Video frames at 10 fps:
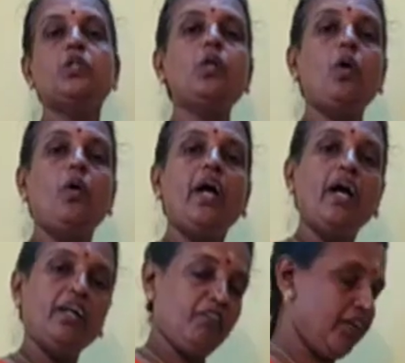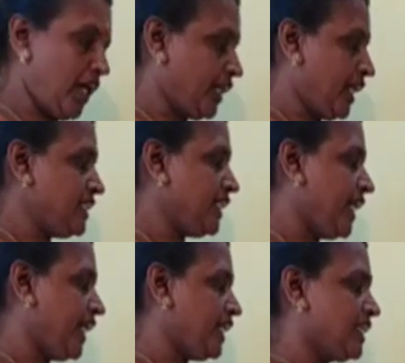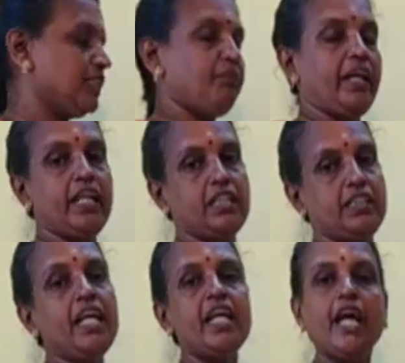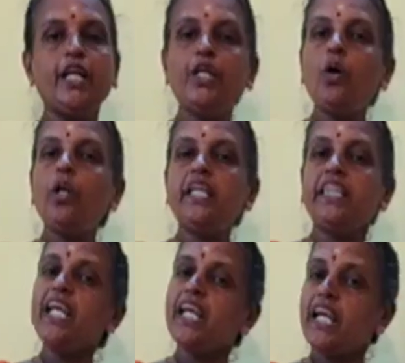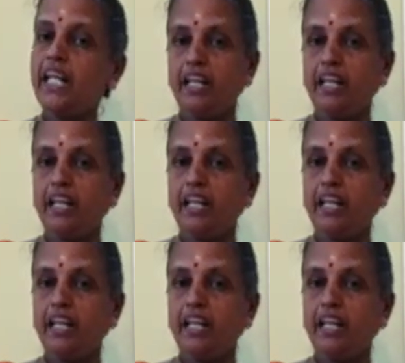So we are considering this period as a Neolithic